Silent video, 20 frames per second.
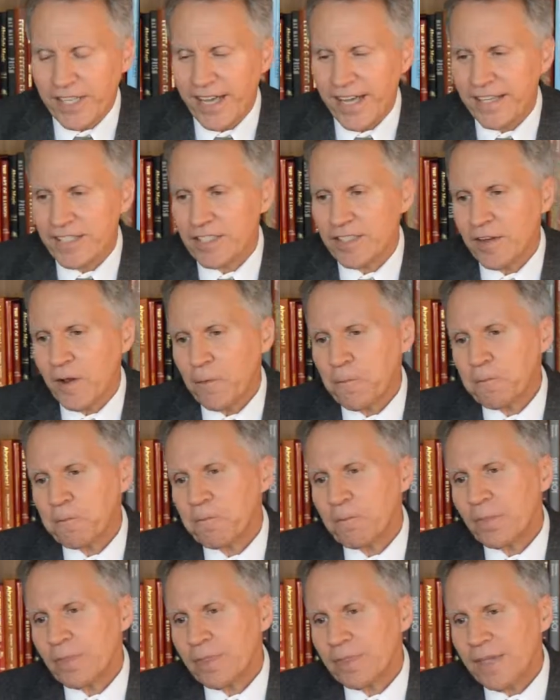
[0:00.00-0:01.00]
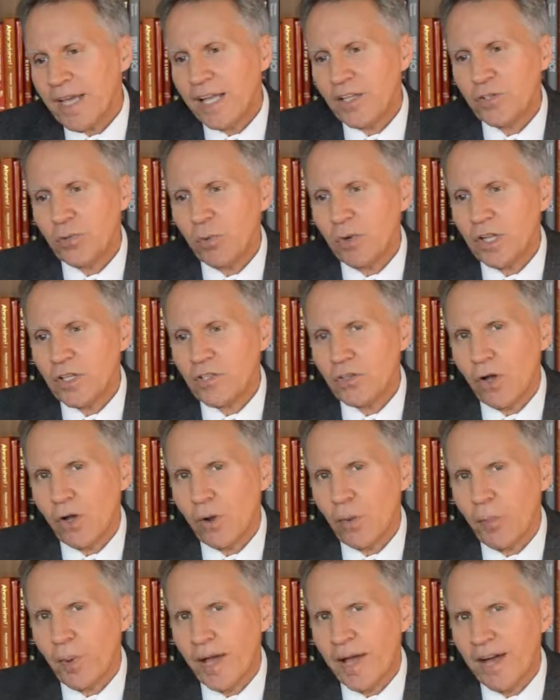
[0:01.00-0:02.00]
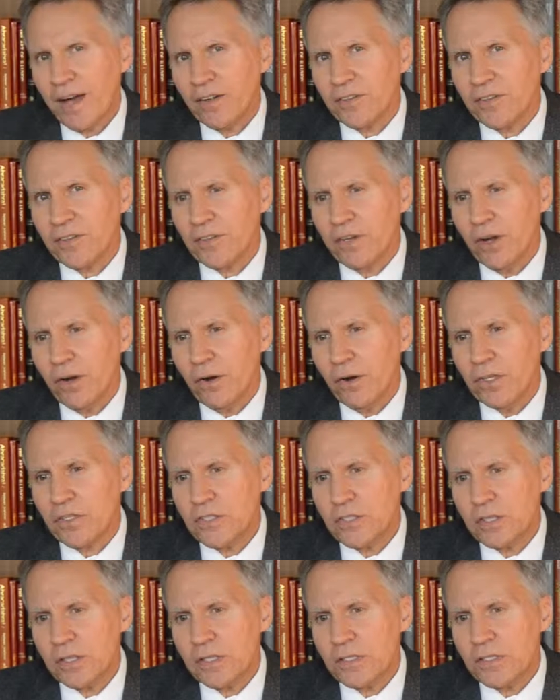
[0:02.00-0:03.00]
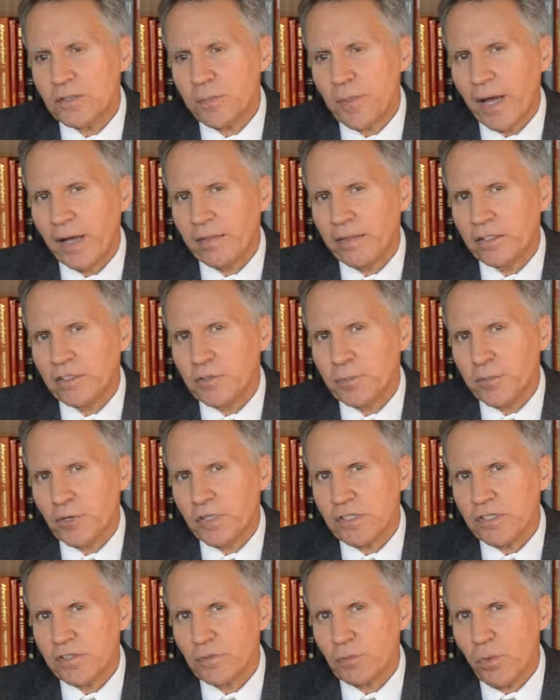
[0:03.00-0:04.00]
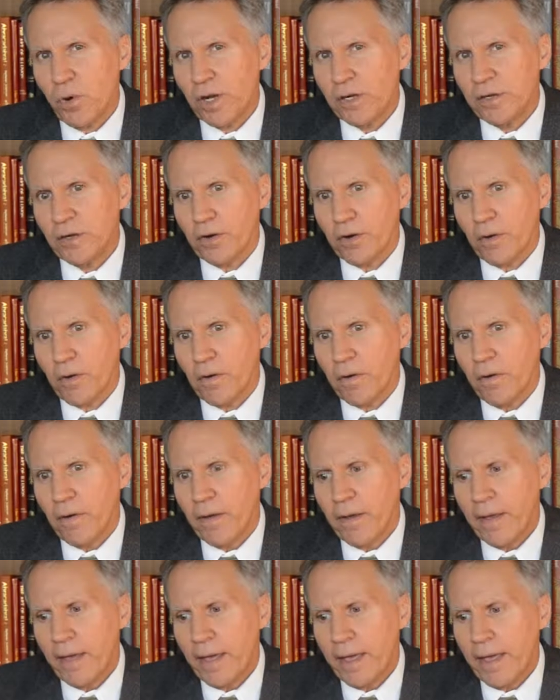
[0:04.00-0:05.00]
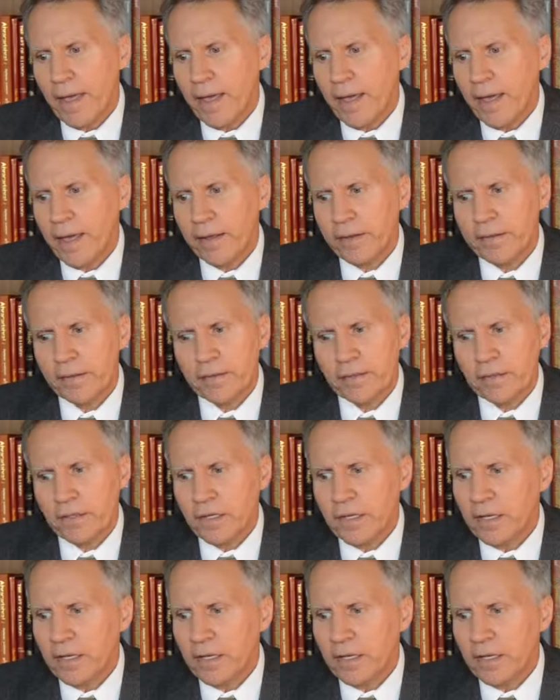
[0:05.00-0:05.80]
That's what it's all about, you know. It's about the experience of wonder, and